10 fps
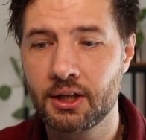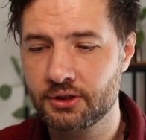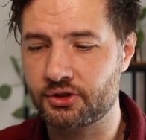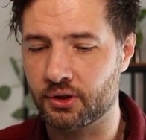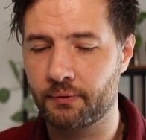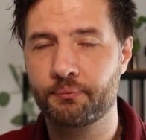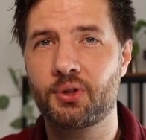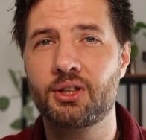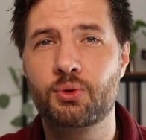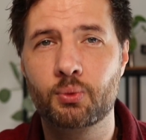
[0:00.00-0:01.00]
So
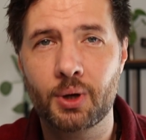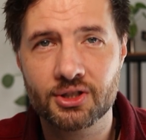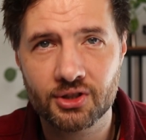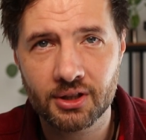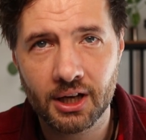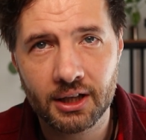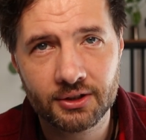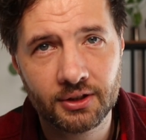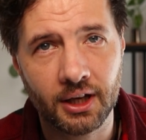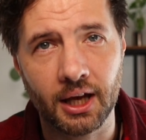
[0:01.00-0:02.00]
thanks for watching,
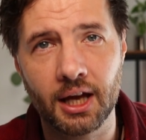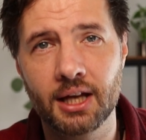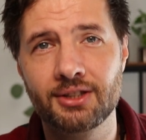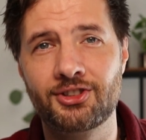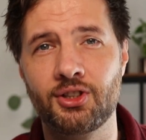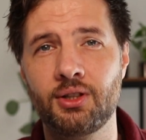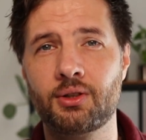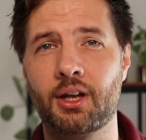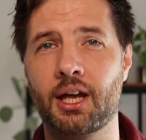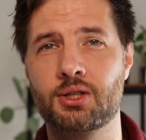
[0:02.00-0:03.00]
guys, and see you
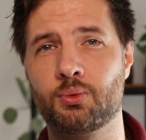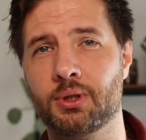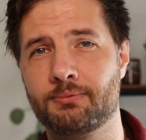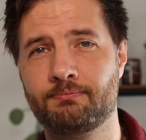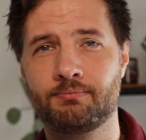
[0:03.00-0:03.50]
in the next one.